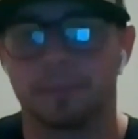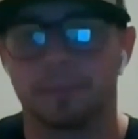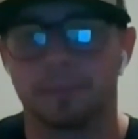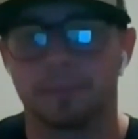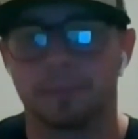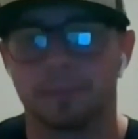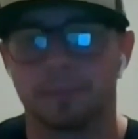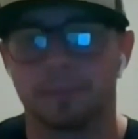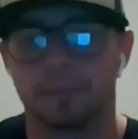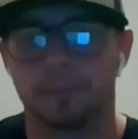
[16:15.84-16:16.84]
I
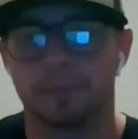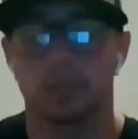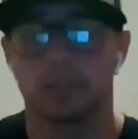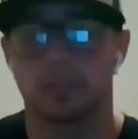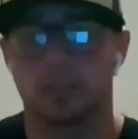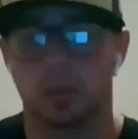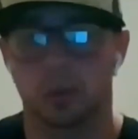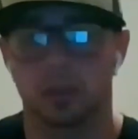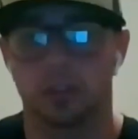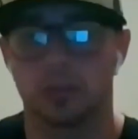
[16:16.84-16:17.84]
mean,
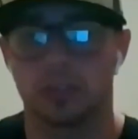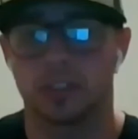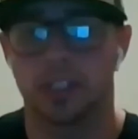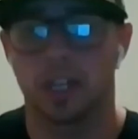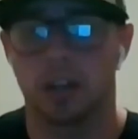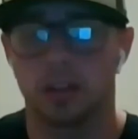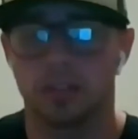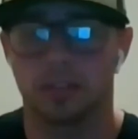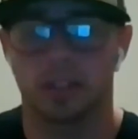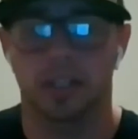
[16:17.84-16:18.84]
Joel, our athletic trainer,
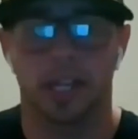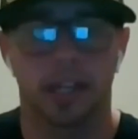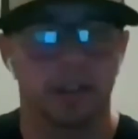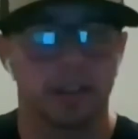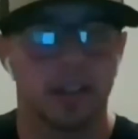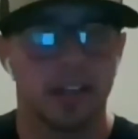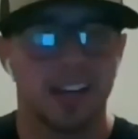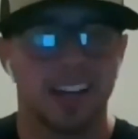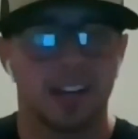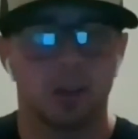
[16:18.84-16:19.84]
has been through
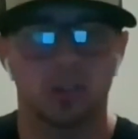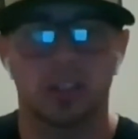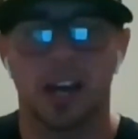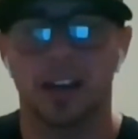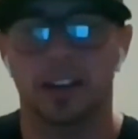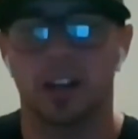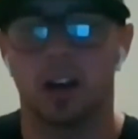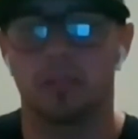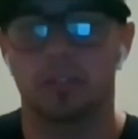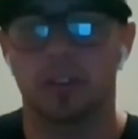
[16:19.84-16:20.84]
a couple torn
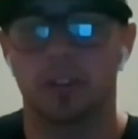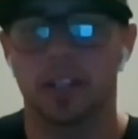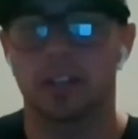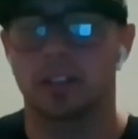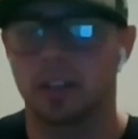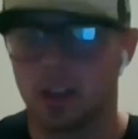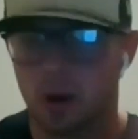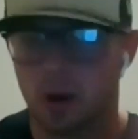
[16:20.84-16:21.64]
UCLs, and